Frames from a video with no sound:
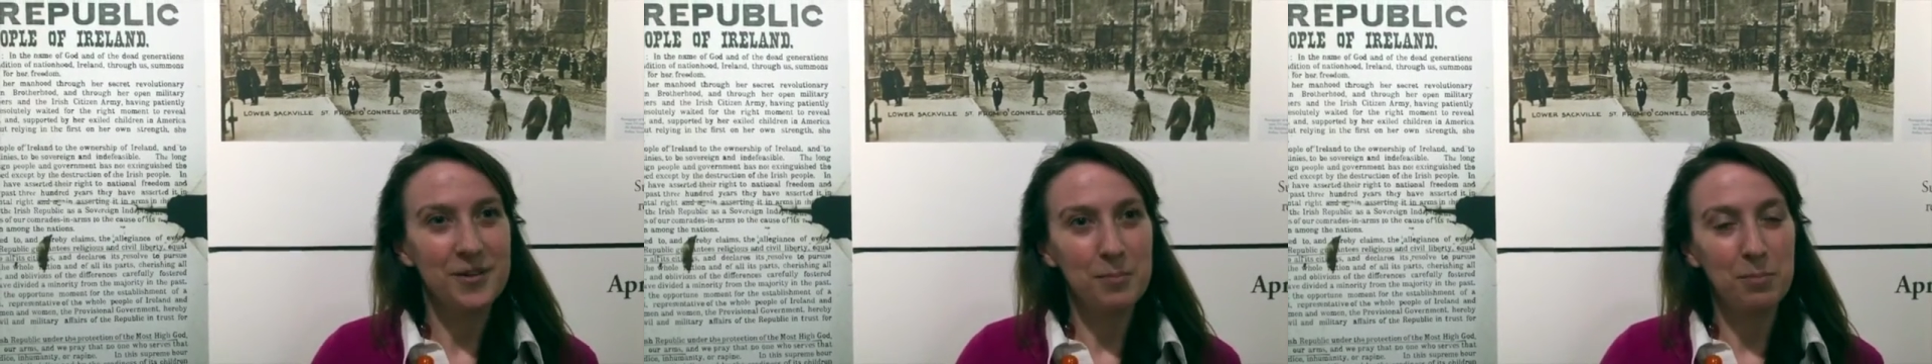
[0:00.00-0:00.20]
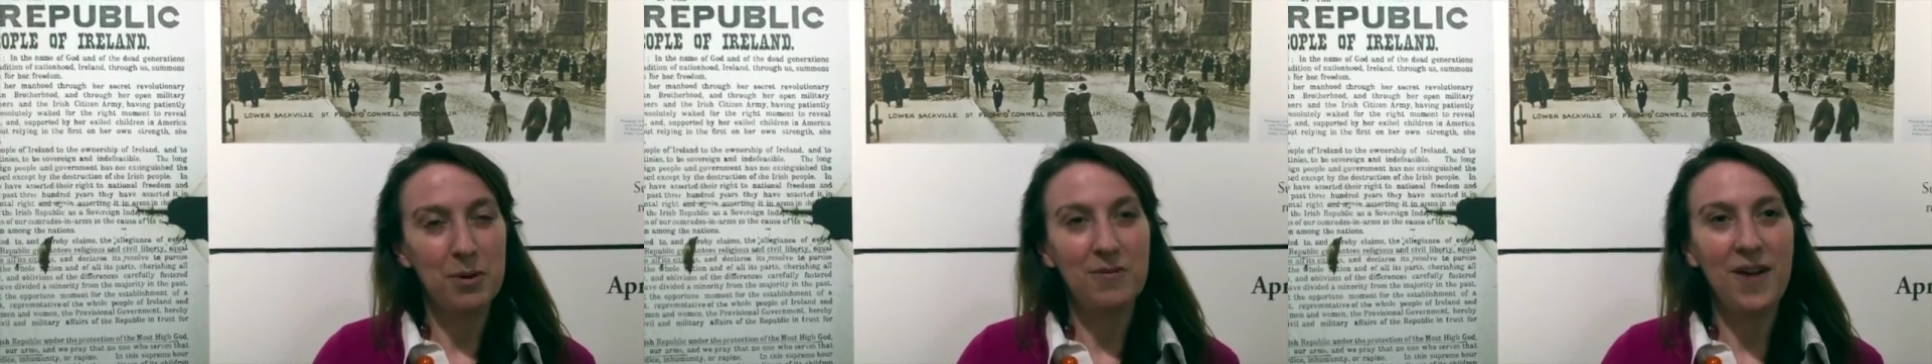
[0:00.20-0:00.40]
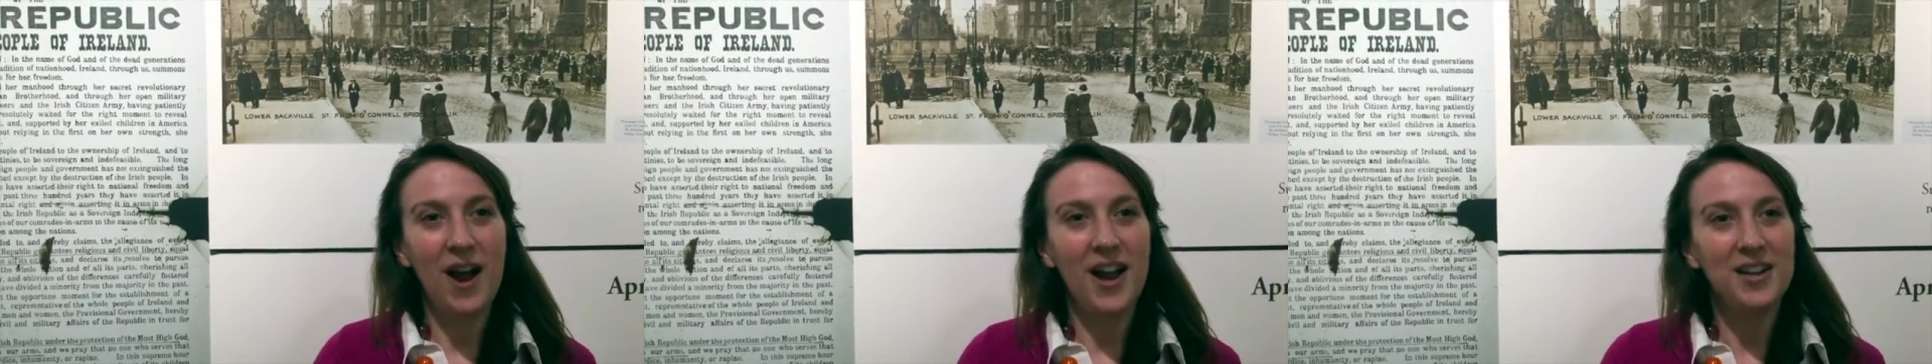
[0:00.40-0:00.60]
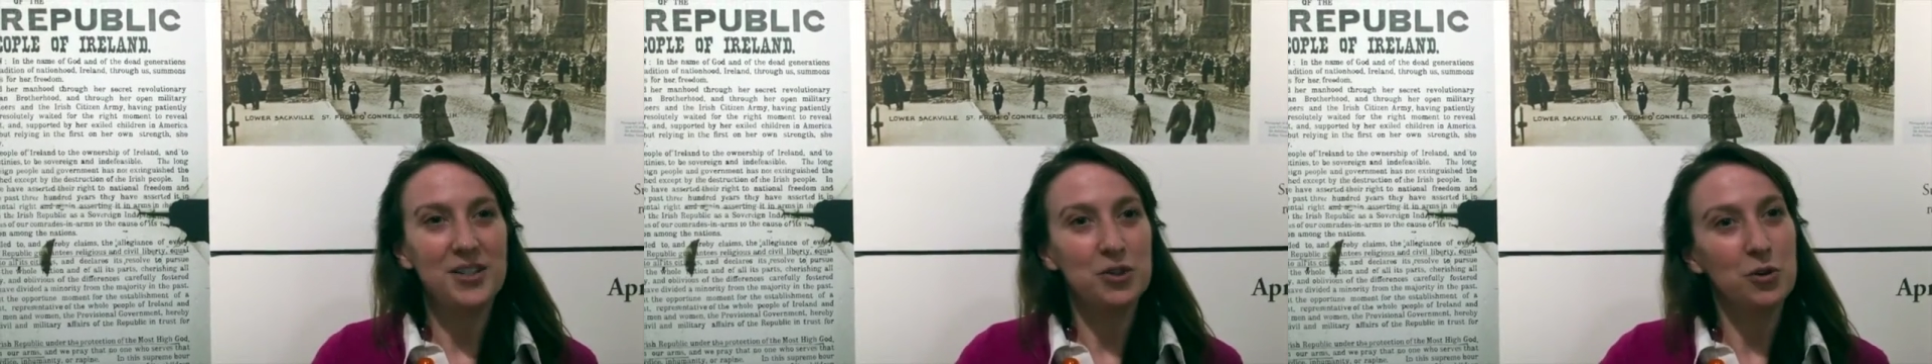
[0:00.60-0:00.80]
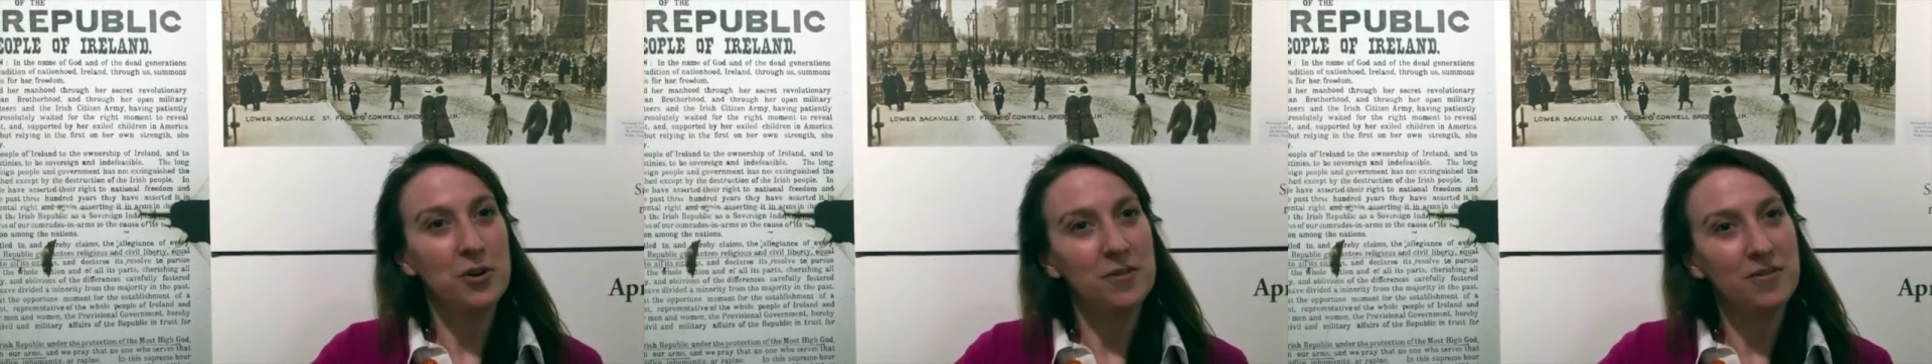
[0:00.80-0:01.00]
provide
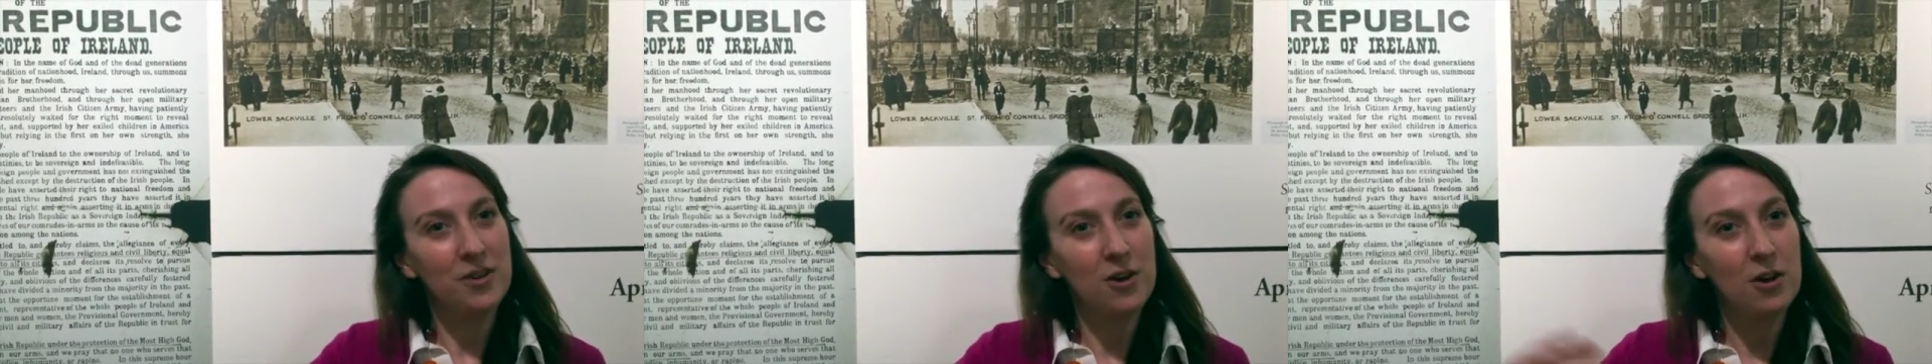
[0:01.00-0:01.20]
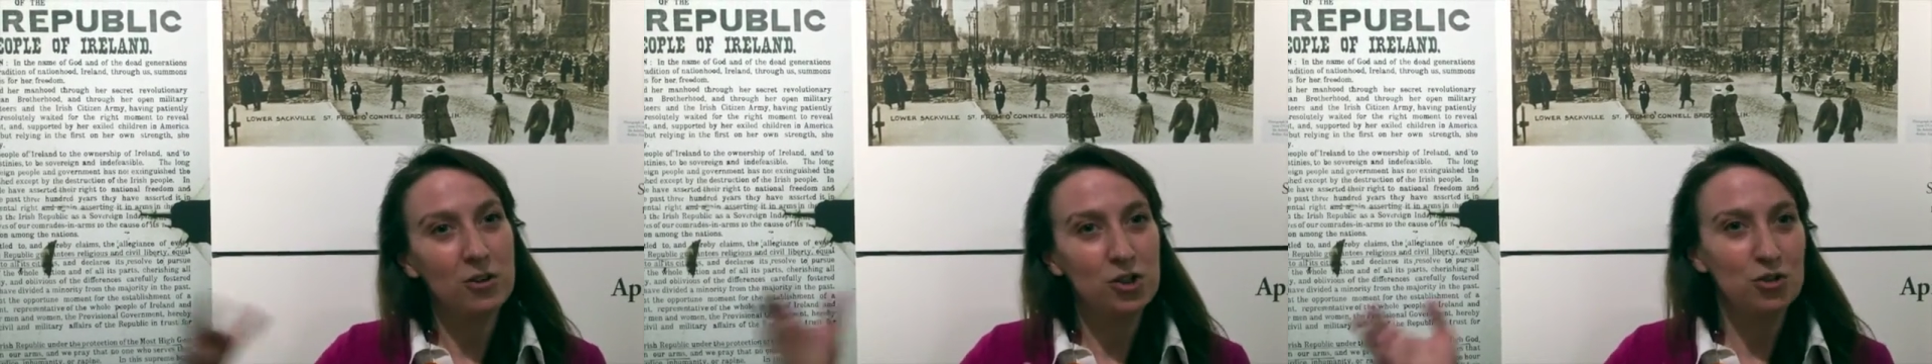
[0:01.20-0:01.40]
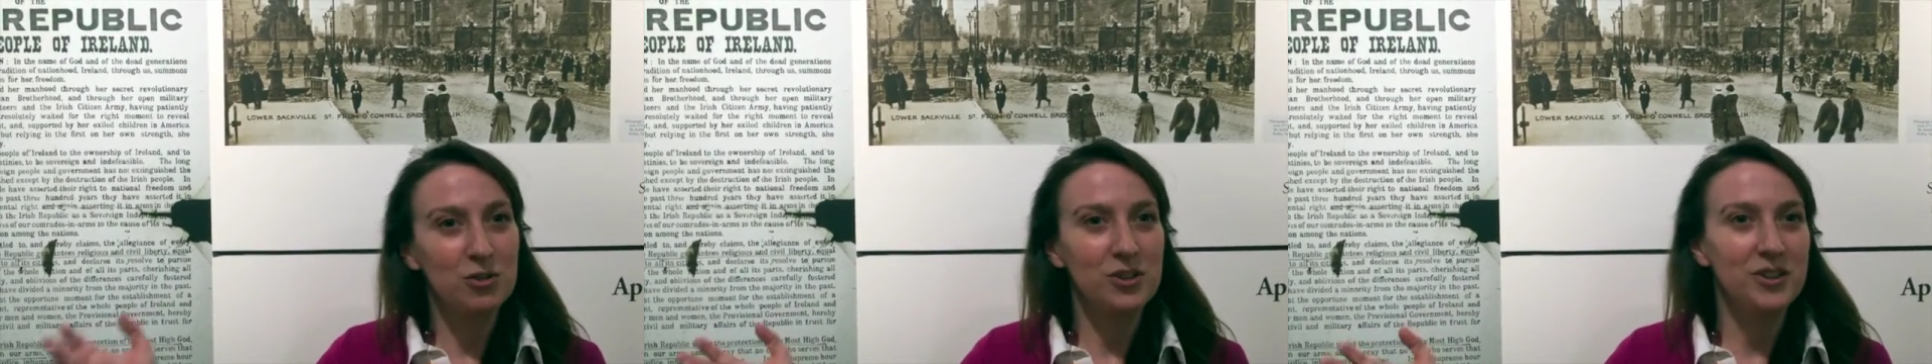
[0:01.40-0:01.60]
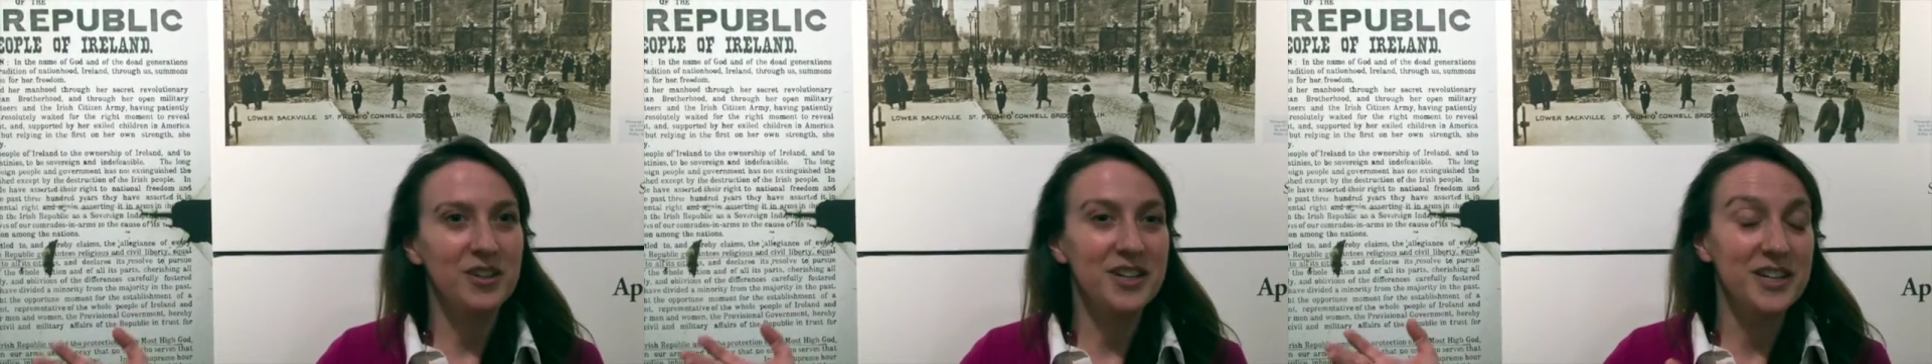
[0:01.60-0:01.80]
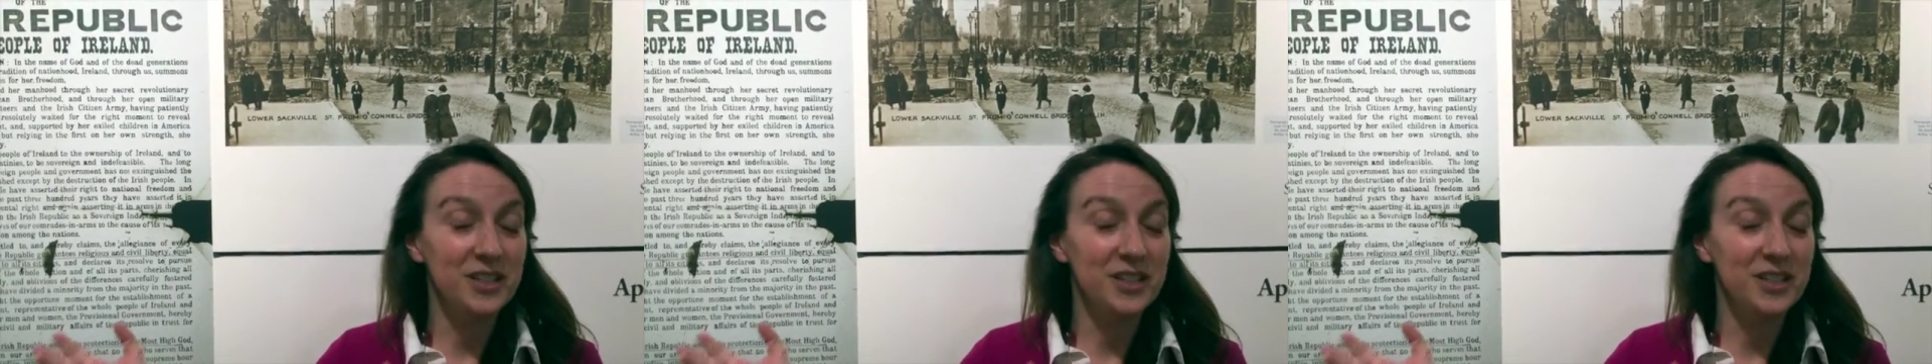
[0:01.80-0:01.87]
sort of cultural and